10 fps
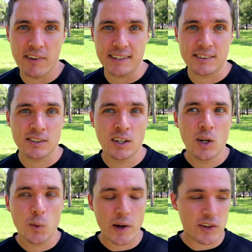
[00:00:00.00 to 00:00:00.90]
events,
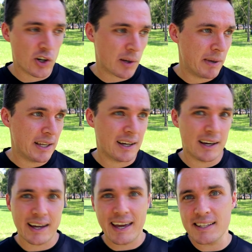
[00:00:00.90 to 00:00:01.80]
whether you're competing
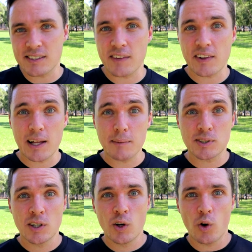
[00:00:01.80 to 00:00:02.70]
against other
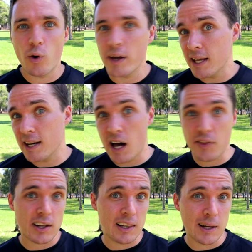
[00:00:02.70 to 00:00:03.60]
clubs or in
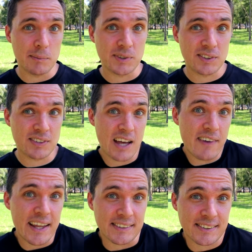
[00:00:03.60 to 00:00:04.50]
other clubs'
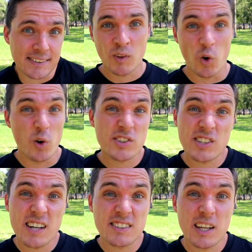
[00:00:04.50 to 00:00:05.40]
events. Or just
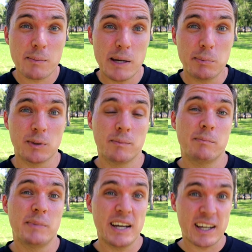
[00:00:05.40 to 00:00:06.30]
ask other people.
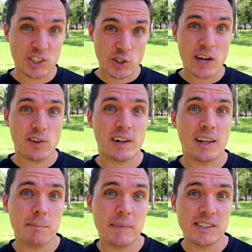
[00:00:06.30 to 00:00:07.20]
Being in a triathlon
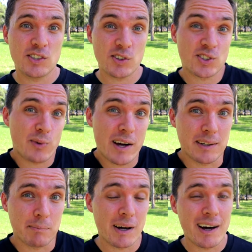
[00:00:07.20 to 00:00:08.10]
club means you're
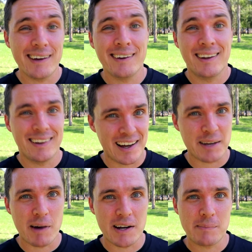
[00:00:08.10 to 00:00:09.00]
surrounded by
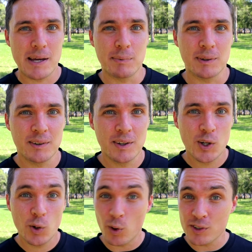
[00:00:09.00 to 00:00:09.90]
like-minded people
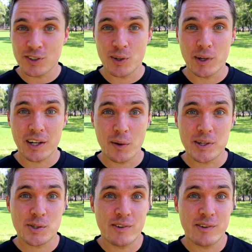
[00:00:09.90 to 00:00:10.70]
who also want to go into